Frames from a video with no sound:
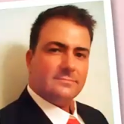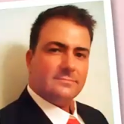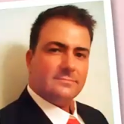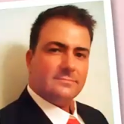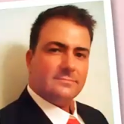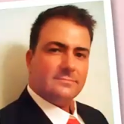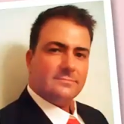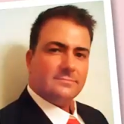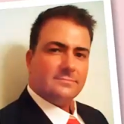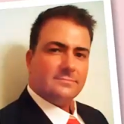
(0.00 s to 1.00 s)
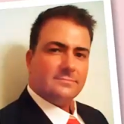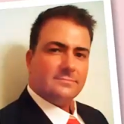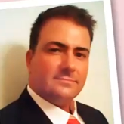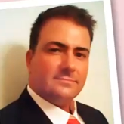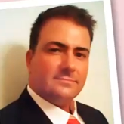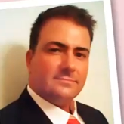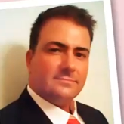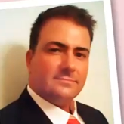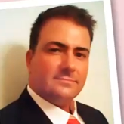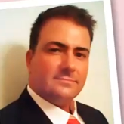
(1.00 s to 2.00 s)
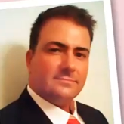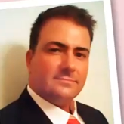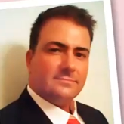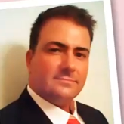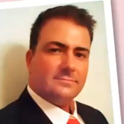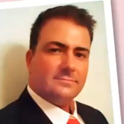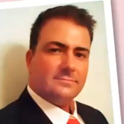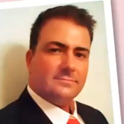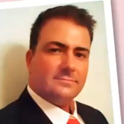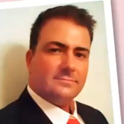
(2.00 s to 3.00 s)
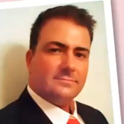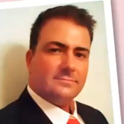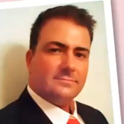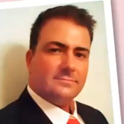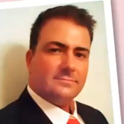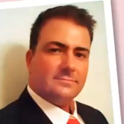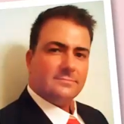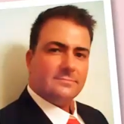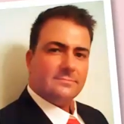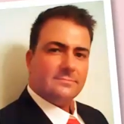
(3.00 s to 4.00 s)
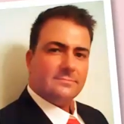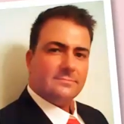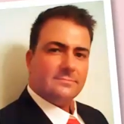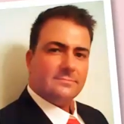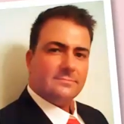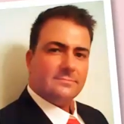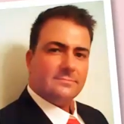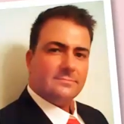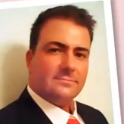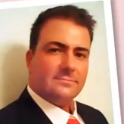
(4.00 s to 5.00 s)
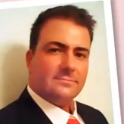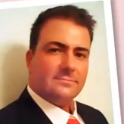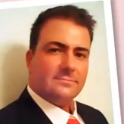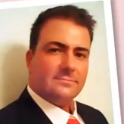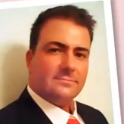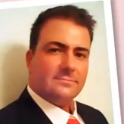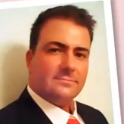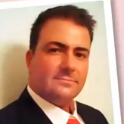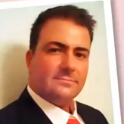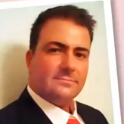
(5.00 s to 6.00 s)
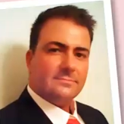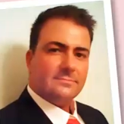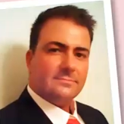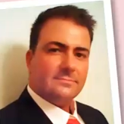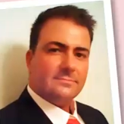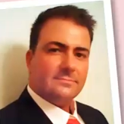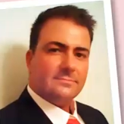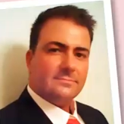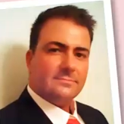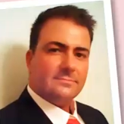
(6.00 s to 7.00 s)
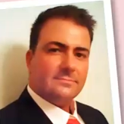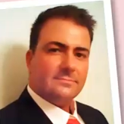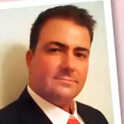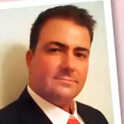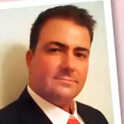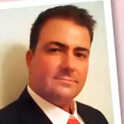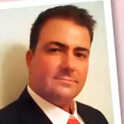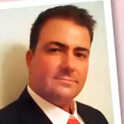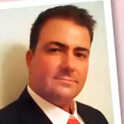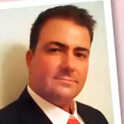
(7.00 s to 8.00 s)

The face doesn't move, so there is nothing to read.